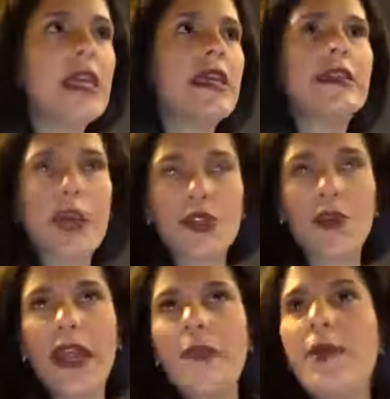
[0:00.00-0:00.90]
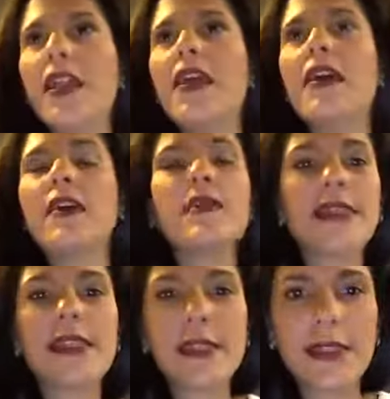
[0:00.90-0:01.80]
It sounds great, but
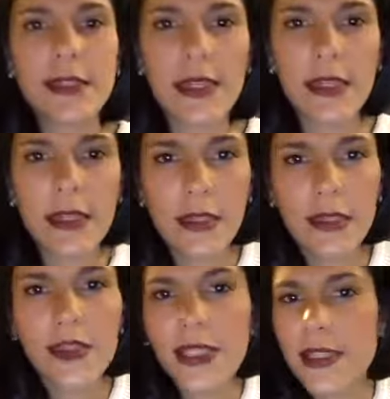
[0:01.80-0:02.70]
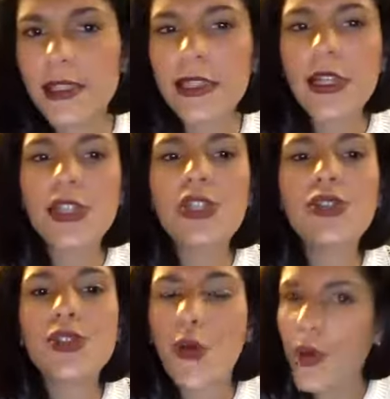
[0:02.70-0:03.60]
consistency is
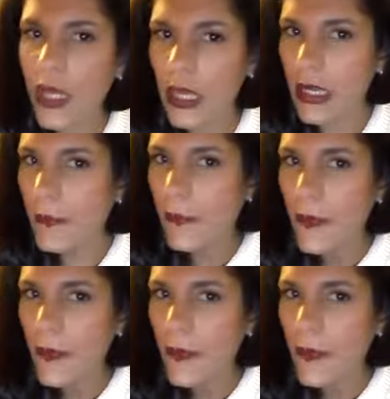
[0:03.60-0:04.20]
so key.